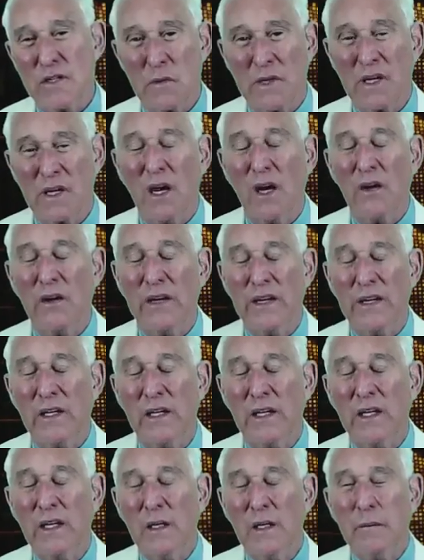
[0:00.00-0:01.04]
regarding
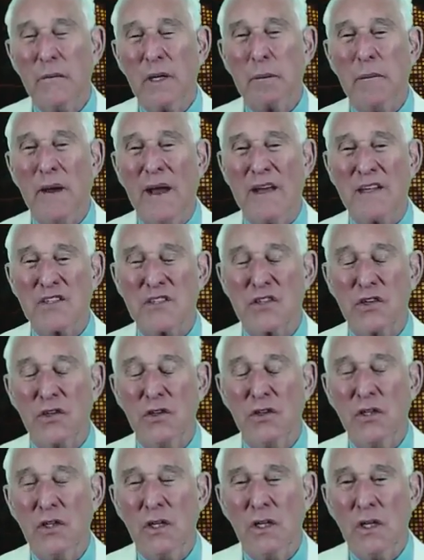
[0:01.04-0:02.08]
McMaster